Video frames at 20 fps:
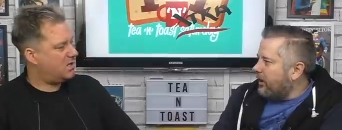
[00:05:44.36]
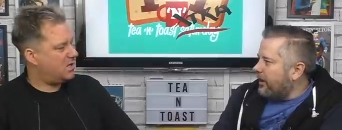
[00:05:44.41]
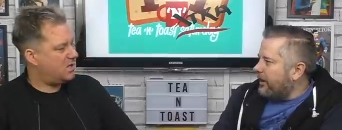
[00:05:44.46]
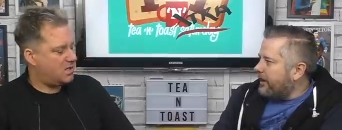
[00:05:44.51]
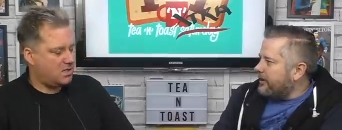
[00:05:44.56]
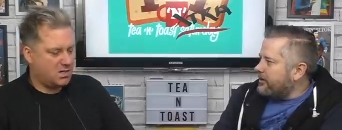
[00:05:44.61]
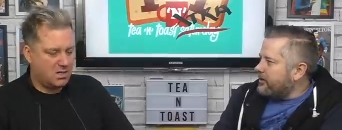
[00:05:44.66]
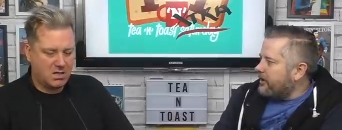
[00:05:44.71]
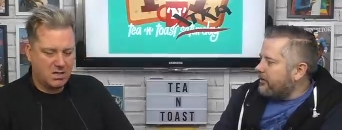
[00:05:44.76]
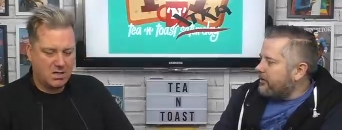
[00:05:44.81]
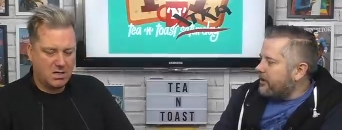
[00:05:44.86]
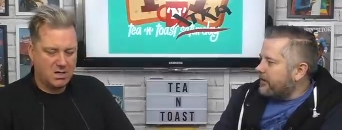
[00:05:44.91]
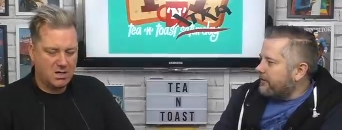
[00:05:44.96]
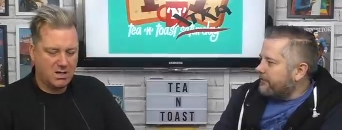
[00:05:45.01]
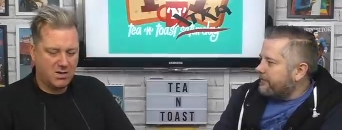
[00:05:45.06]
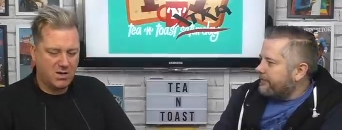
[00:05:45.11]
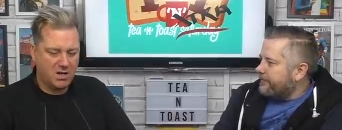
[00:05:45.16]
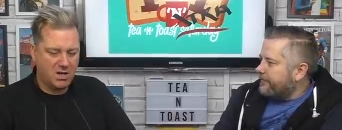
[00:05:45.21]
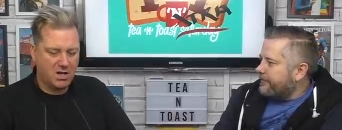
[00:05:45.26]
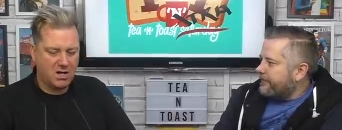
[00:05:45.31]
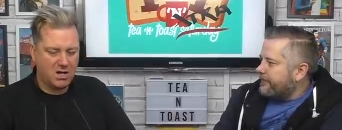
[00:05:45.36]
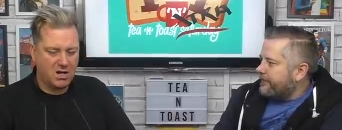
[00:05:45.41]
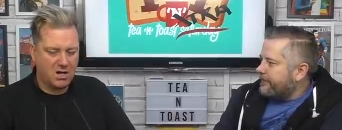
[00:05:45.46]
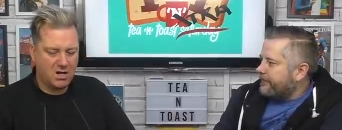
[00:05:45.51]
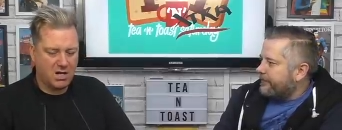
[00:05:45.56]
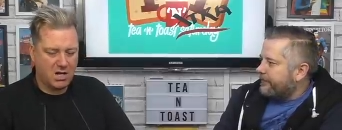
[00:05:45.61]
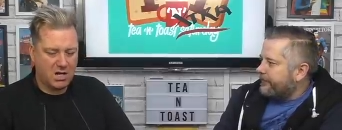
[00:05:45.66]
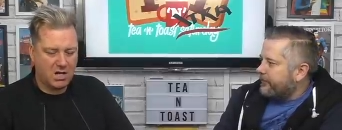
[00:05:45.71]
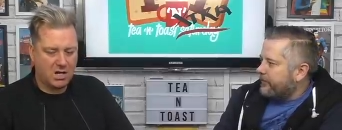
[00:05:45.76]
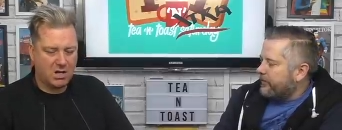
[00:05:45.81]
Speaker 1: like that cherry.
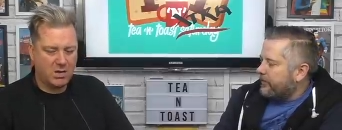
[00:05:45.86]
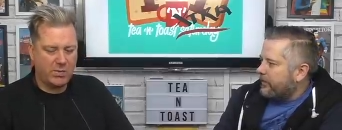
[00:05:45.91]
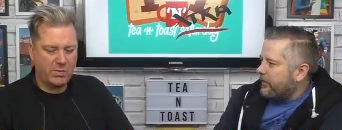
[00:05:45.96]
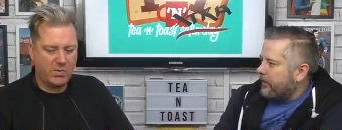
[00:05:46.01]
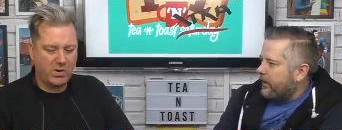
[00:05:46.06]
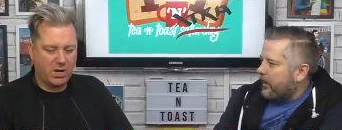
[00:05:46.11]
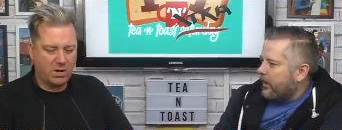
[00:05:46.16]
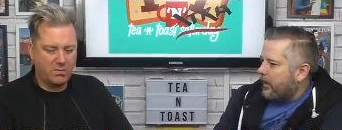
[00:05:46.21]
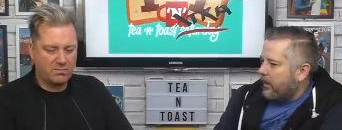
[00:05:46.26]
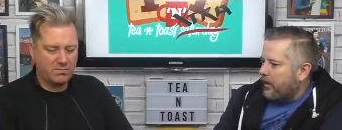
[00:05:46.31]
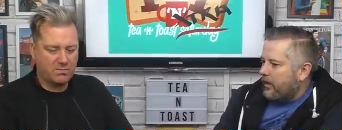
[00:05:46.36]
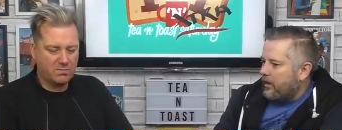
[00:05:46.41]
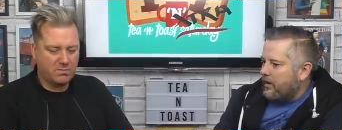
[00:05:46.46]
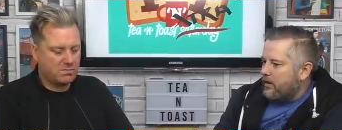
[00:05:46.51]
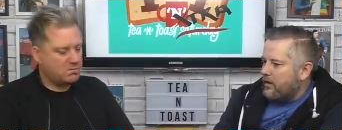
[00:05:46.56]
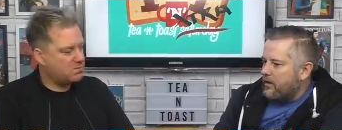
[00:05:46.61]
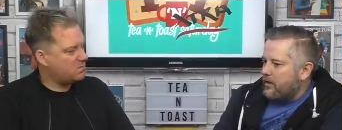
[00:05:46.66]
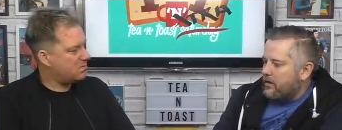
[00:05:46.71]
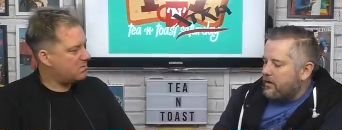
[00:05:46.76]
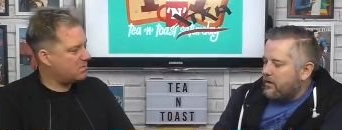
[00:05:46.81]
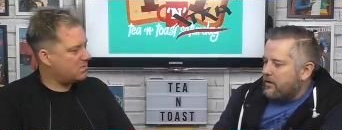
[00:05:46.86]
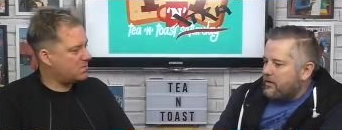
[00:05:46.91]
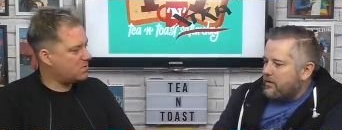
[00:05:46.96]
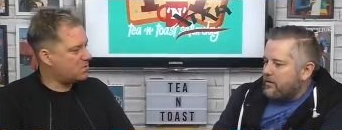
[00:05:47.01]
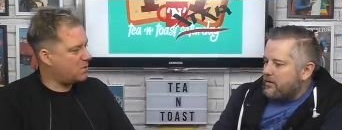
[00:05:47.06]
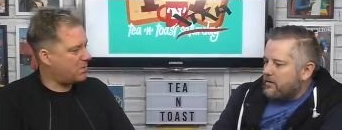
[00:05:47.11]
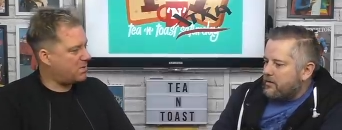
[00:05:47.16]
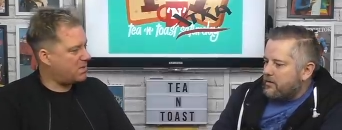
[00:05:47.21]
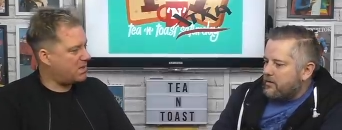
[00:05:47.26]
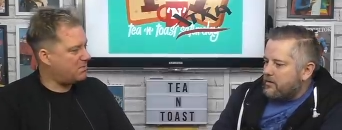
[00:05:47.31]
Speaker 2: Uh, well, I'm
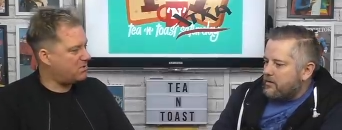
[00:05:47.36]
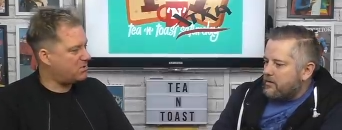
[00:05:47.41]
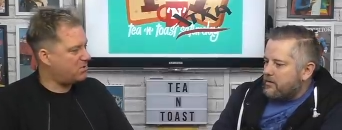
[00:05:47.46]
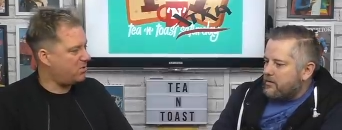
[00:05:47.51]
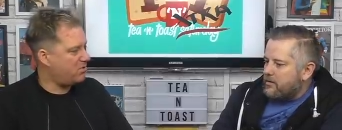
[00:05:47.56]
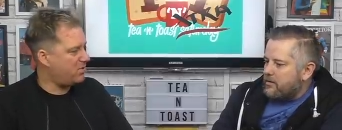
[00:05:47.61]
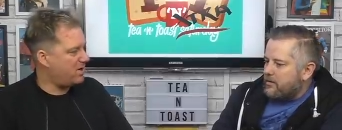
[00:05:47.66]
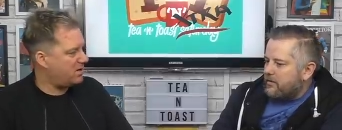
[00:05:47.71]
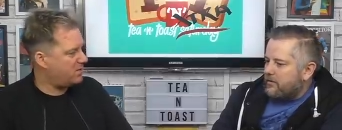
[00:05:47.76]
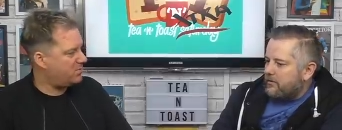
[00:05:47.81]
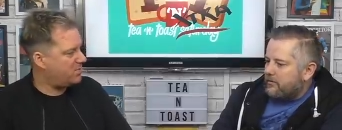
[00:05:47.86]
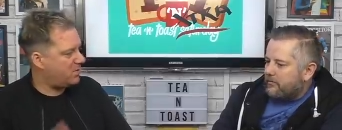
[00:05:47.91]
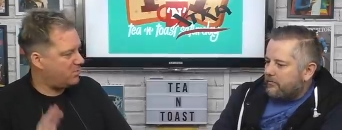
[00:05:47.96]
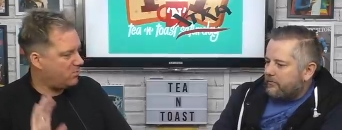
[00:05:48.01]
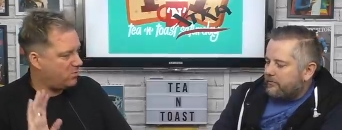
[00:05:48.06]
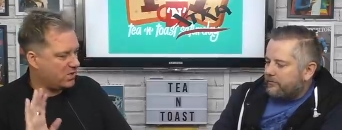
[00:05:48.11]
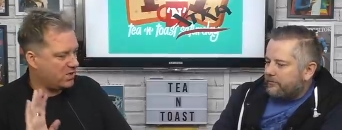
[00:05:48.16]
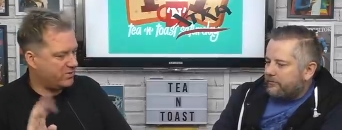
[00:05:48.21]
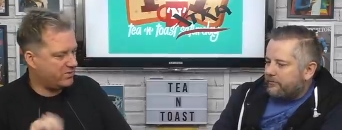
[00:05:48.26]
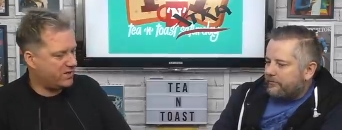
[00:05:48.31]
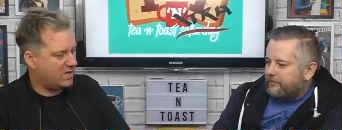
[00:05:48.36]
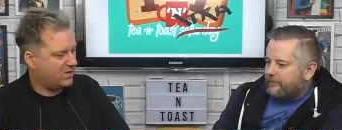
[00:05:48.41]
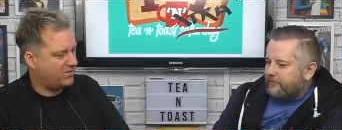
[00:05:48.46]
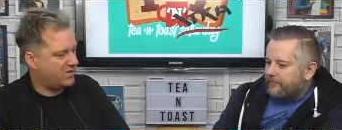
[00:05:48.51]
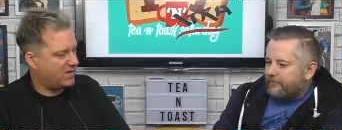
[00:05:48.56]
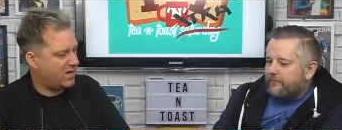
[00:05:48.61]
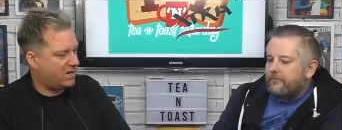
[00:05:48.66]
swapping them two around, but we'll leave it there for